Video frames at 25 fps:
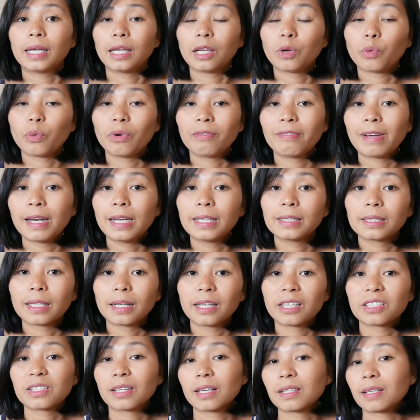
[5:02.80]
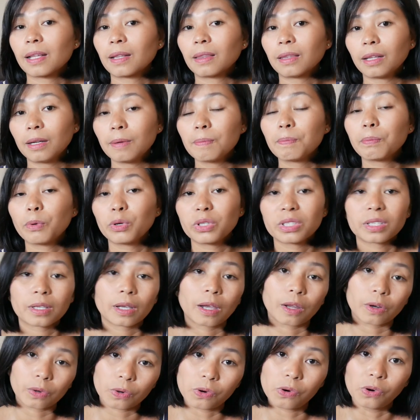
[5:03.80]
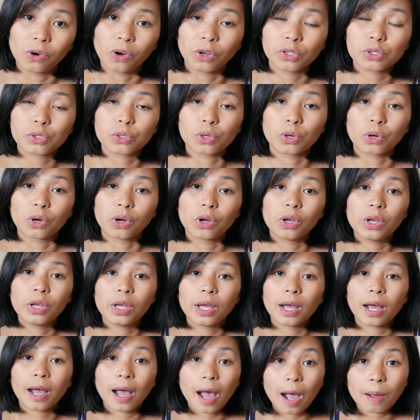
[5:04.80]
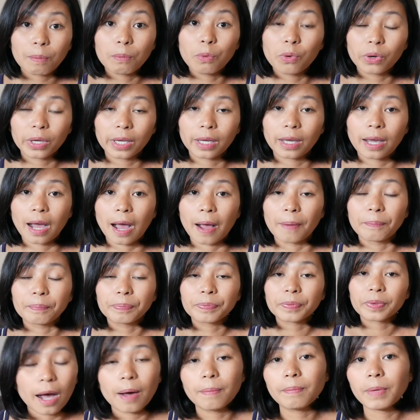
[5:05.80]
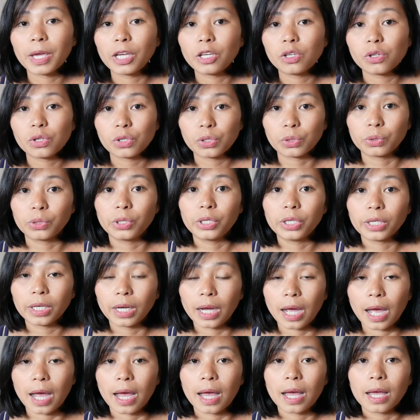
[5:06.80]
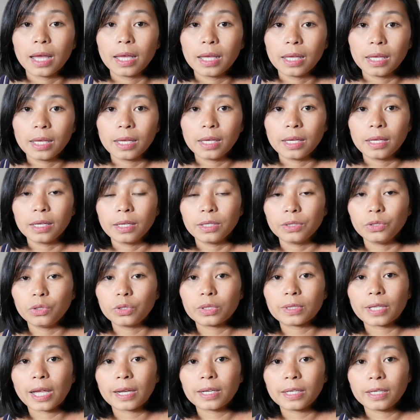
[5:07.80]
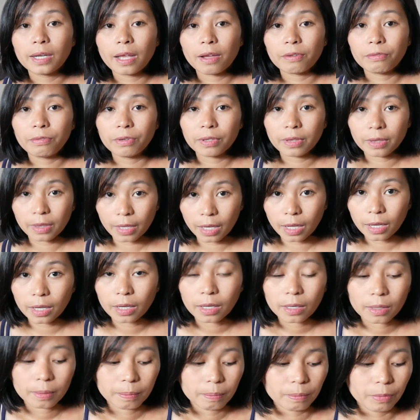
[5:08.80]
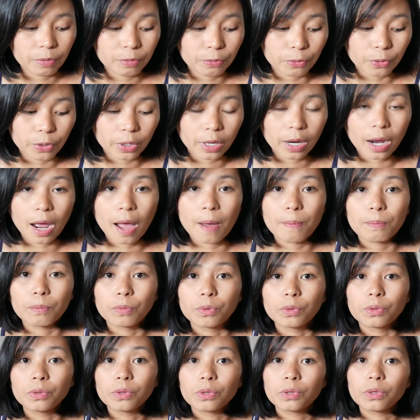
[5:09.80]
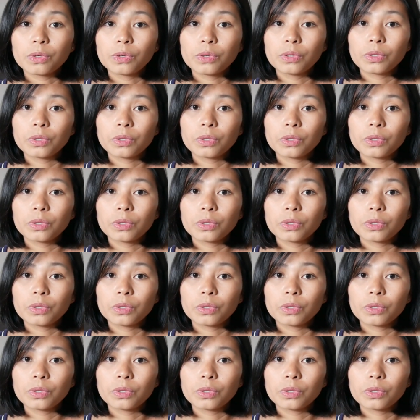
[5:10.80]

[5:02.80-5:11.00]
equivalent na siya sa 10 points nga wrong. So, hagbunggi ka. Make sure nga you studied everything before ka mo